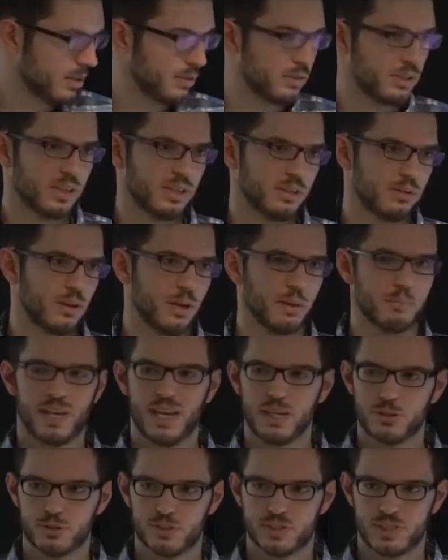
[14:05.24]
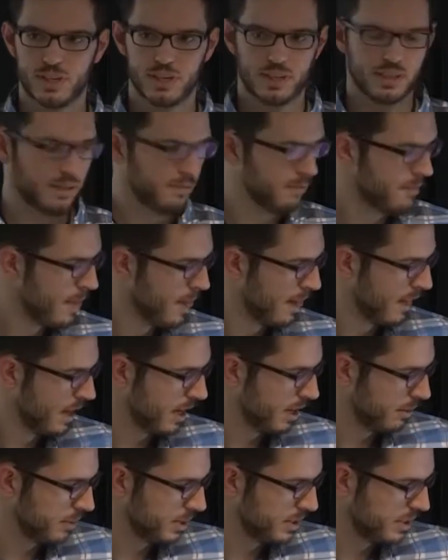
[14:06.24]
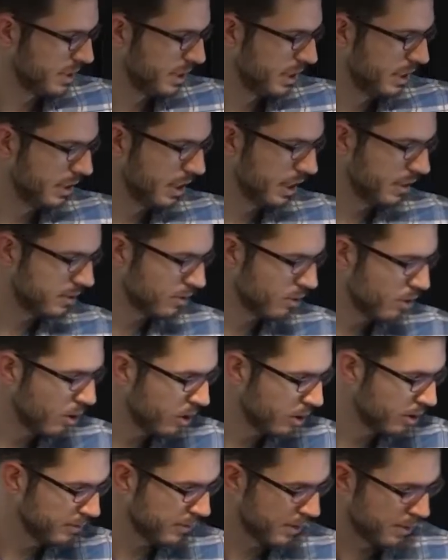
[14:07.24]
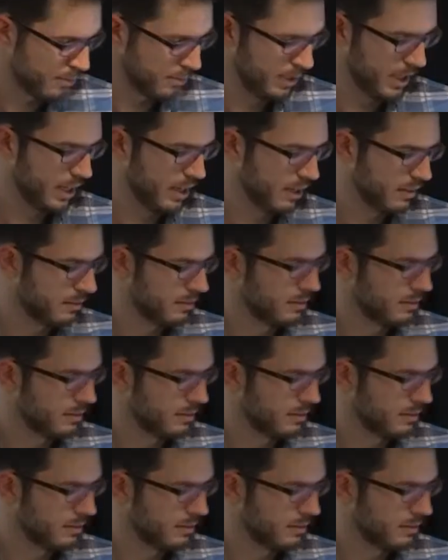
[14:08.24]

did an ablation study, and we see that all of the 3